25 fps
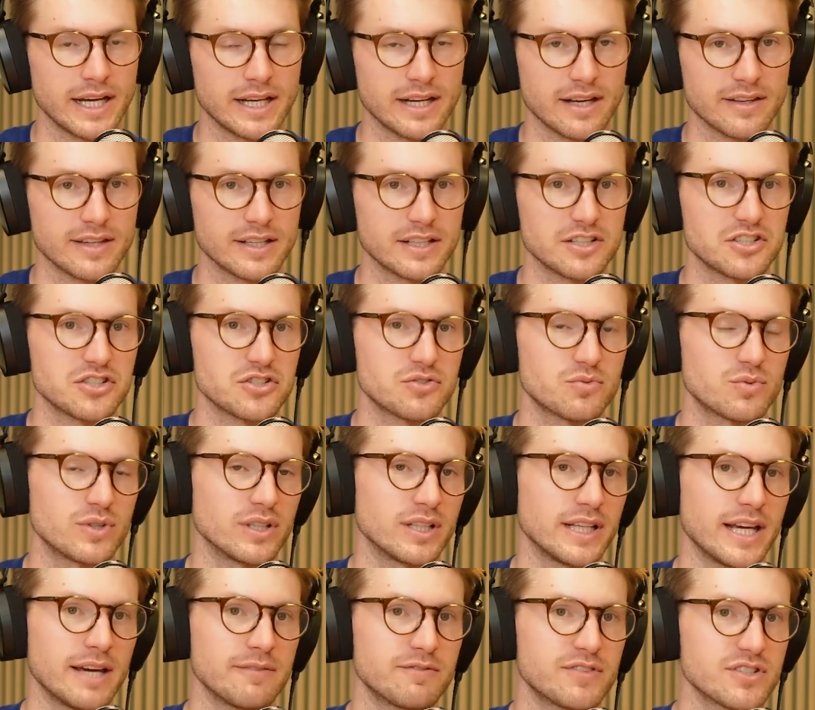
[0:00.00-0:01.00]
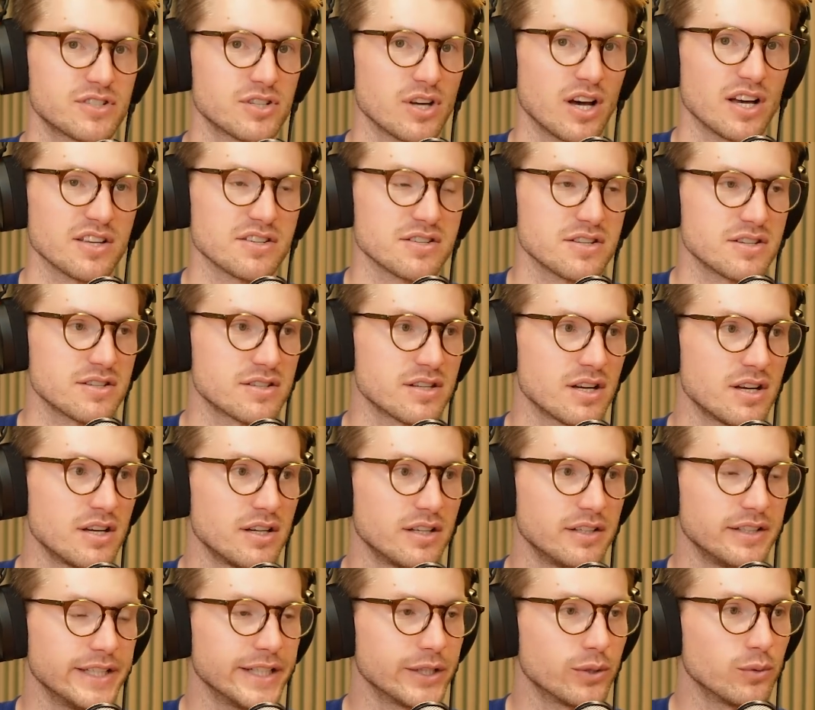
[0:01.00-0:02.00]
and I think it just really emphasises
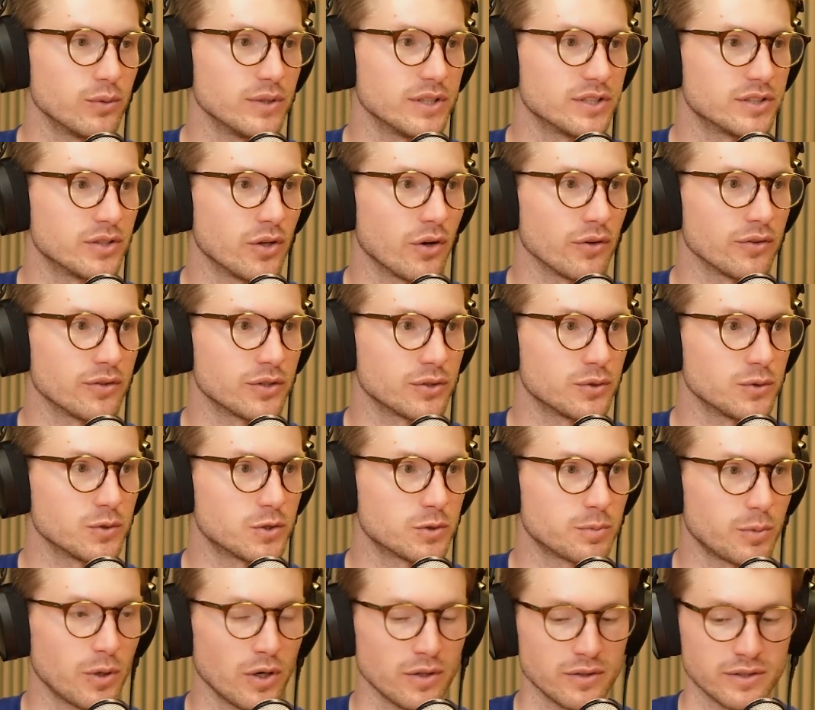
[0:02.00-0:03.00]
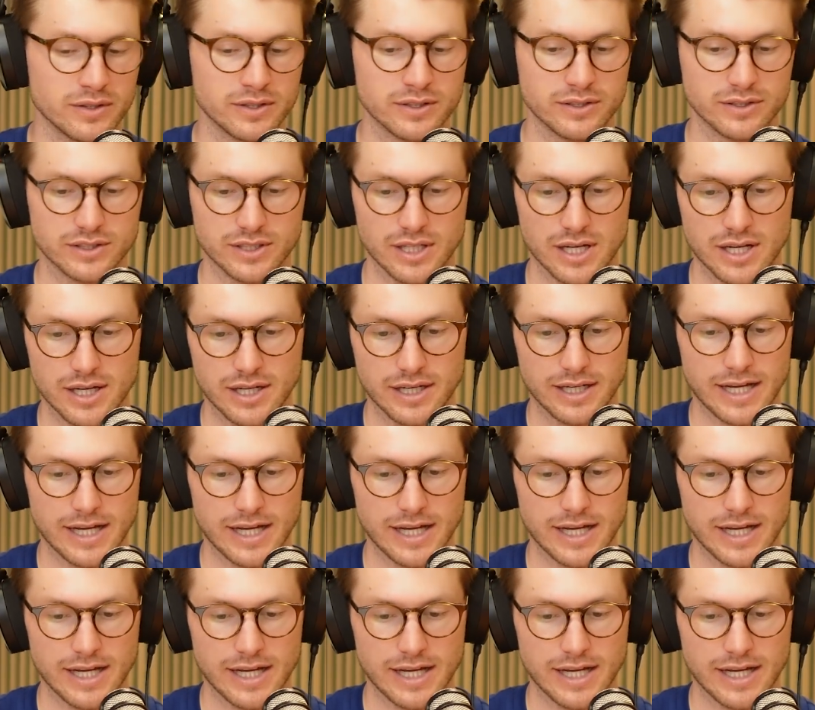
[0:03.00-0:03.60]
nickel is not in a good spot, and